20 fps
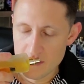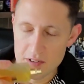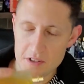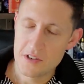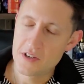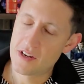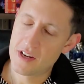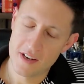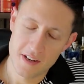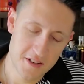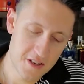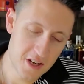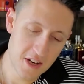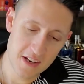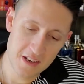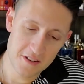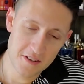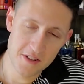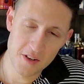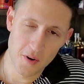
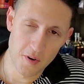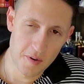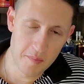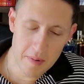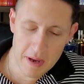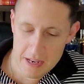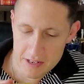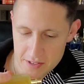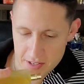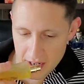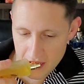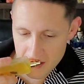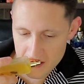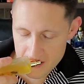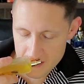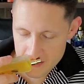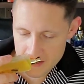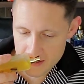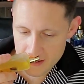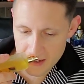She is so amazing.
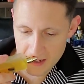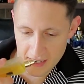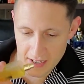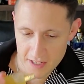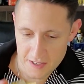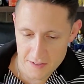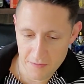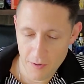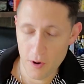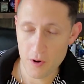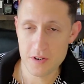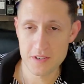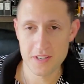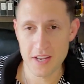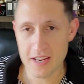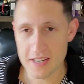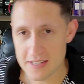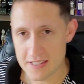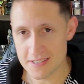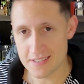Uh, as far as
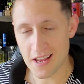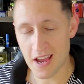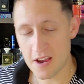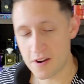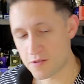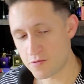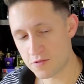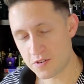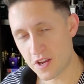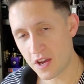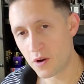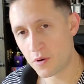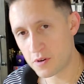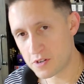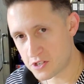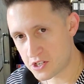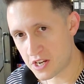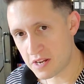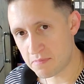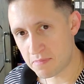like designers go
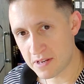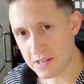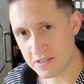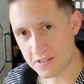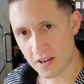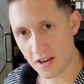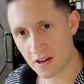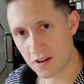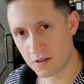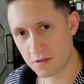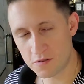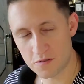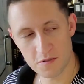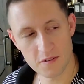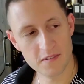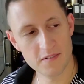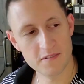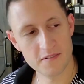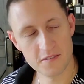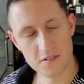and cheapies go,
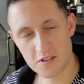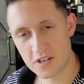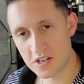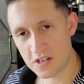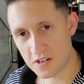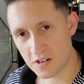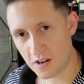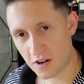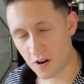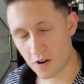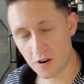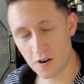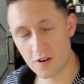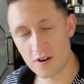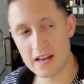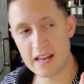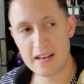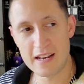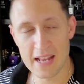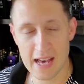she,
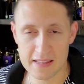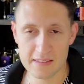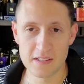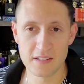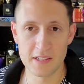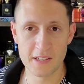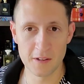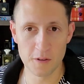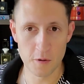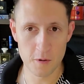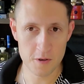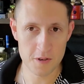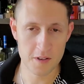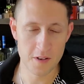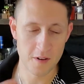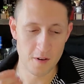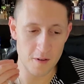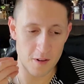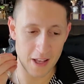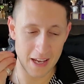her and Nathalie
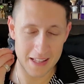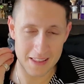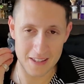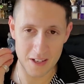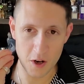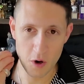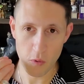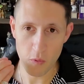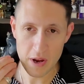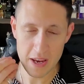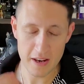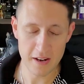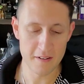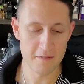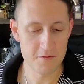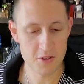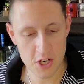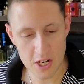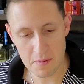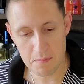Lorson are like the queen
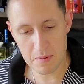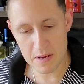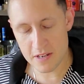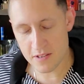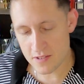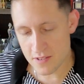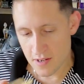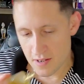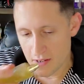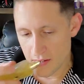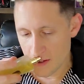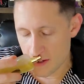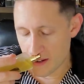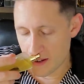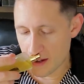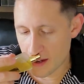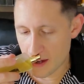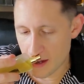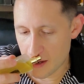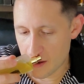of cheapies.
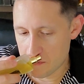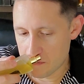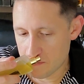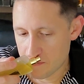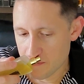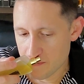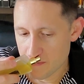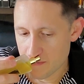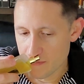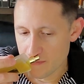Um,